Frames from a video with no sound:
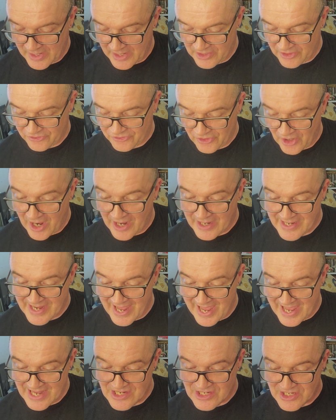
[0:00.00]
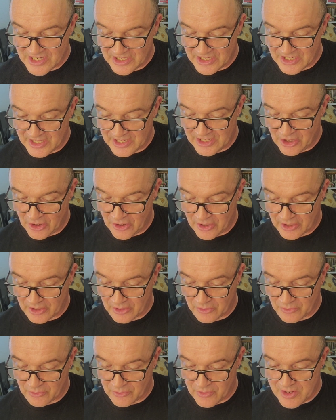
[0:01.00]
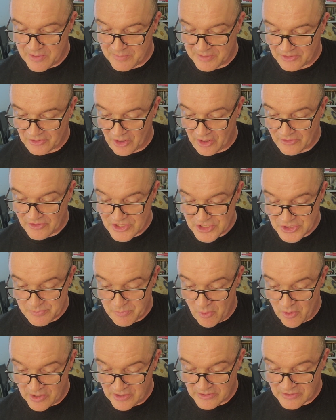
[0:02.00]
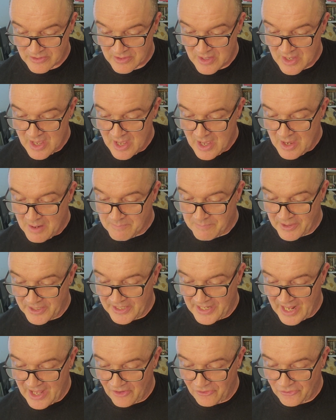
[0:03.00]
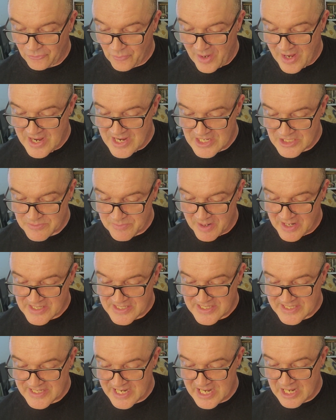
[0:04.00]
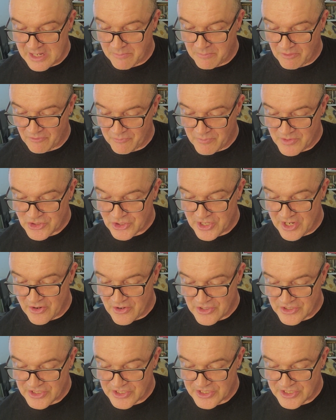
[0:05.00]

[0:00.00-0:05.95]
It is not ended in our agreement on this point, but it has raised my esteem of missionary